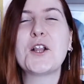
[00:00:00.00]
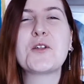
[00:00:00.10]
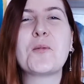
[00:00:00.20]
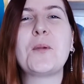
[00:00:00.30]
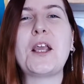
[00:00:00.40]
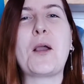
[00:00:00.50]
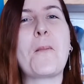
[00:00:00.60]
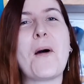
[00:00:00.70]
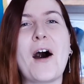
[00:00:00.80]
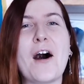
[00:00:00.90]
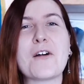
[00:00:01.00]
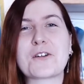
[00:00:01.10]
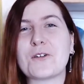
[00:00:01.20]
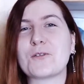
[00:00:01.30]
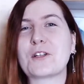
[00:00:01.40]
to be a
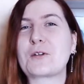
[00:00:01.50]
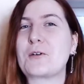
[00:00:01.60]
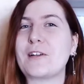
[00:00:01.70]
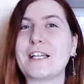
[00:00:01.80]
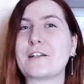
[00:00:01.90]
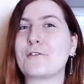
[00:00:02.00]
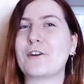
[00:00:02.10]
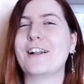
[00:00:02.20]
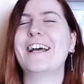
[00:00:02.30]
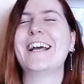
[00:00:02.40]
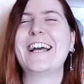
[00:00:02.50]
part of the Koreadathon.